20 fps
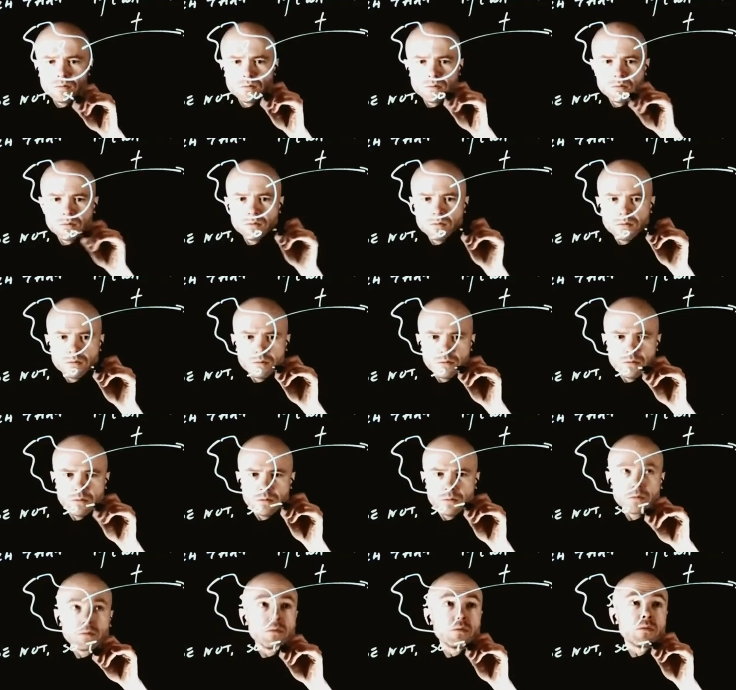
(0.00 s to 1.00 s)

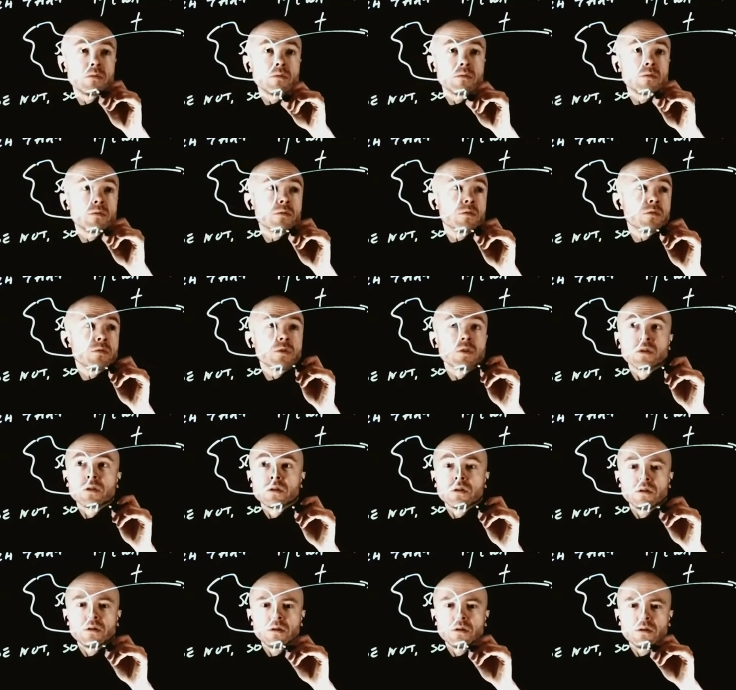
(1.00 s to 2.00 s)

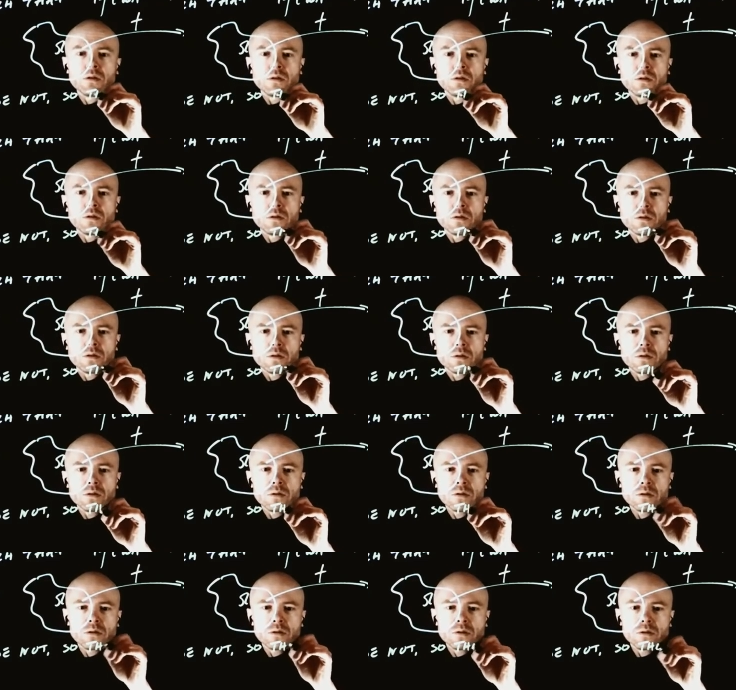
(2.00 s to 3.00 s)

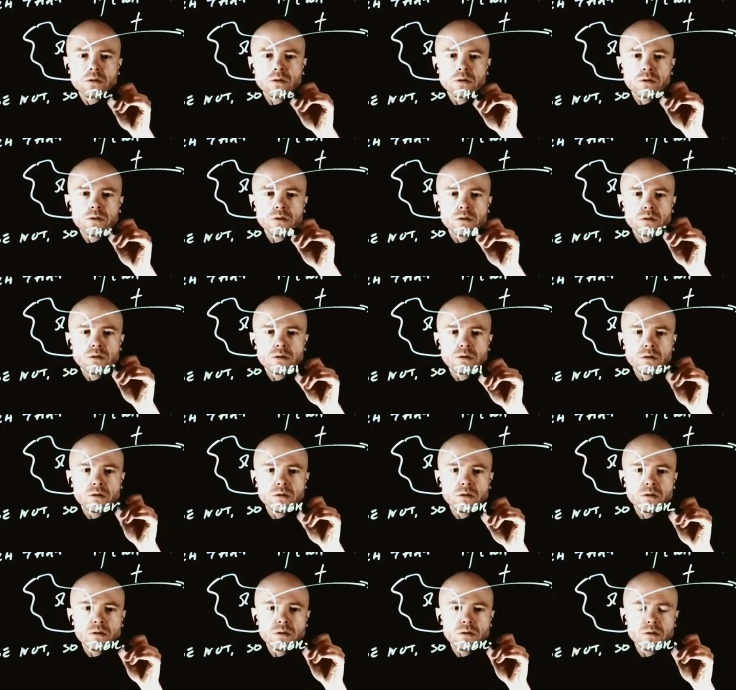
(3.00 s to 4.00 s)

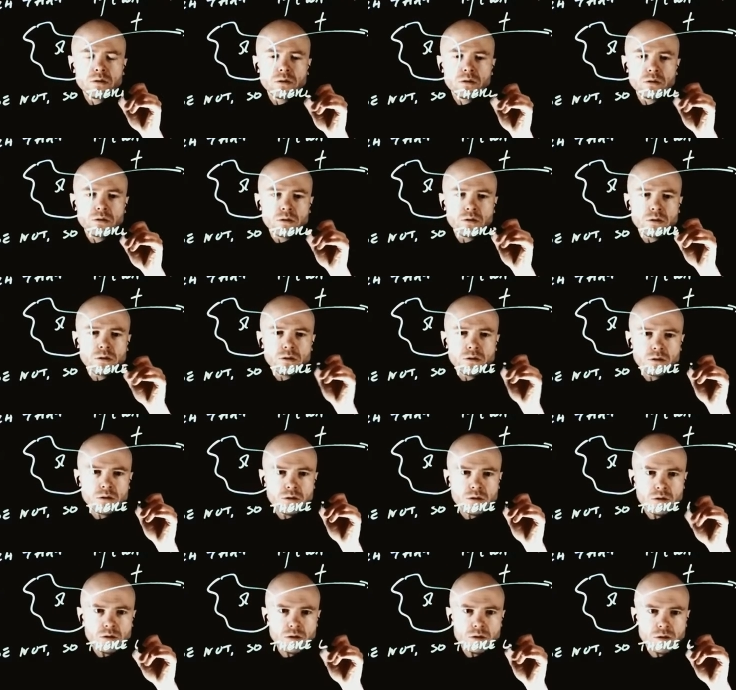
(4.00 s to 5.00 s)

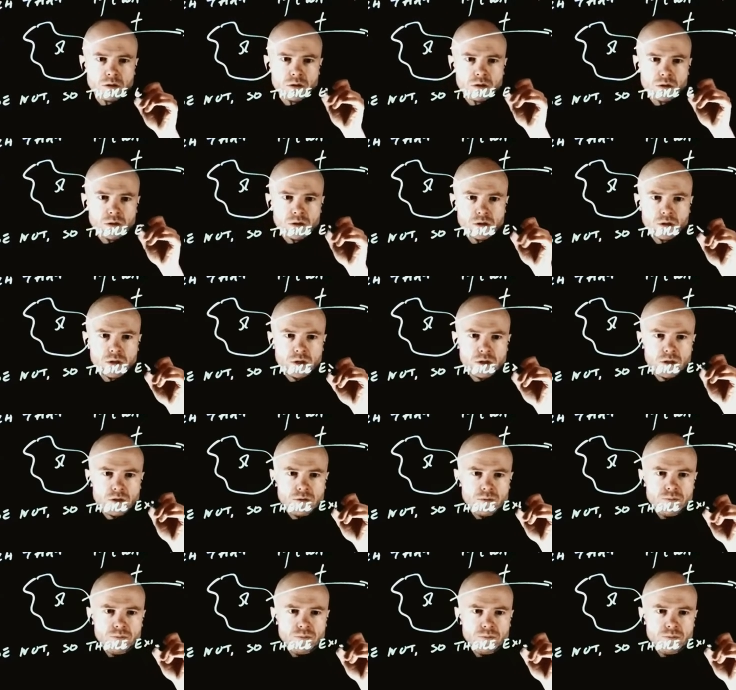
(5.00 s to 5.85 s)
No one is speaking in this clip.